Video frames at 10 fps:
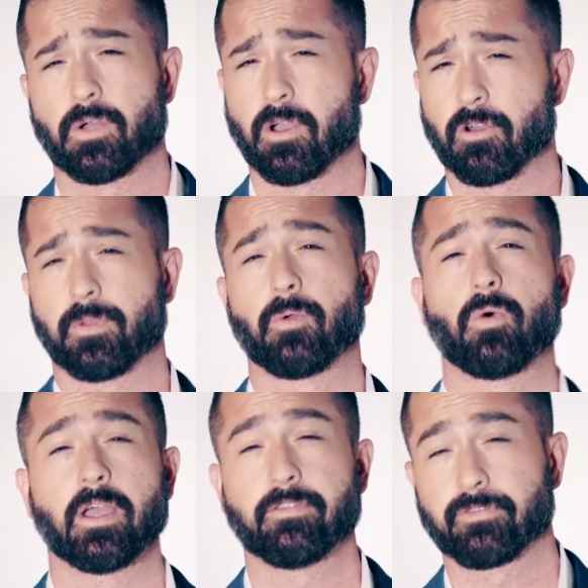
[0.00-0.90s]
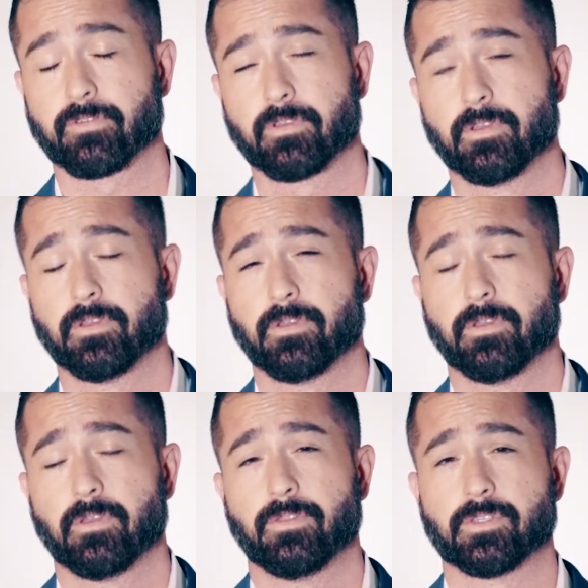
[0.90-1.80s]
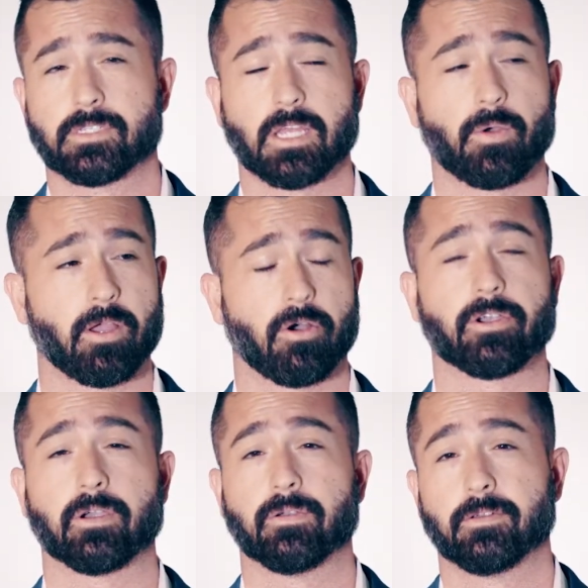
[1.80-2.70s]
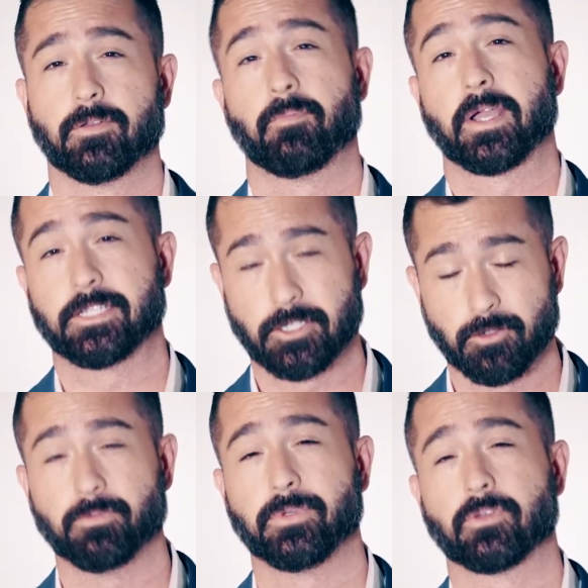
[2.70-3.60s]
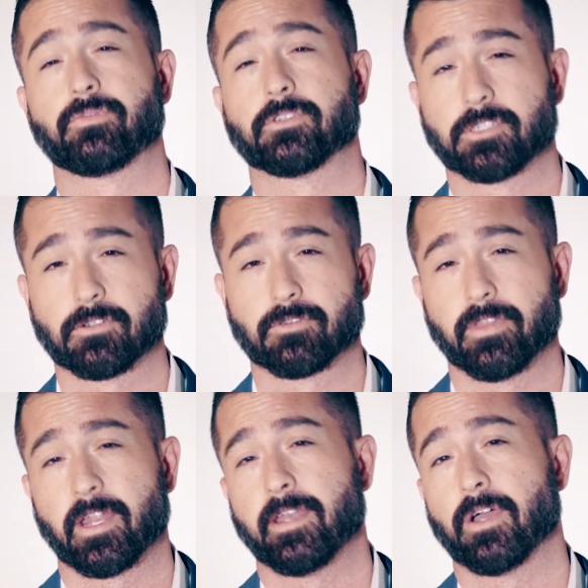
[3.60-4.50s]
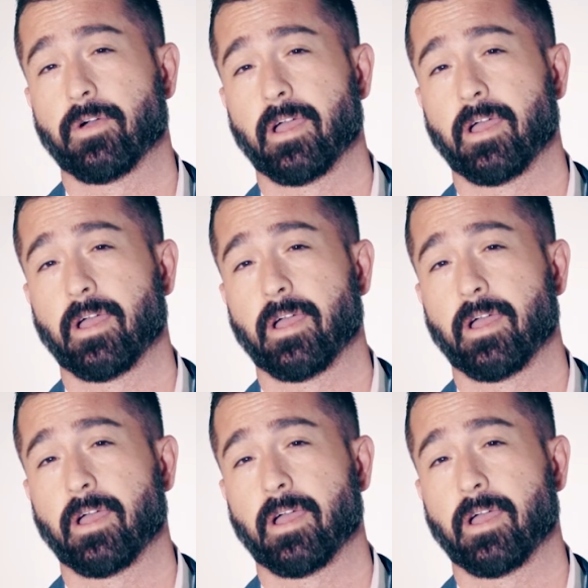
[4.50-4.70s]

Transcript: how I honor my wife. This is how I honor my 2 beautiful children that I now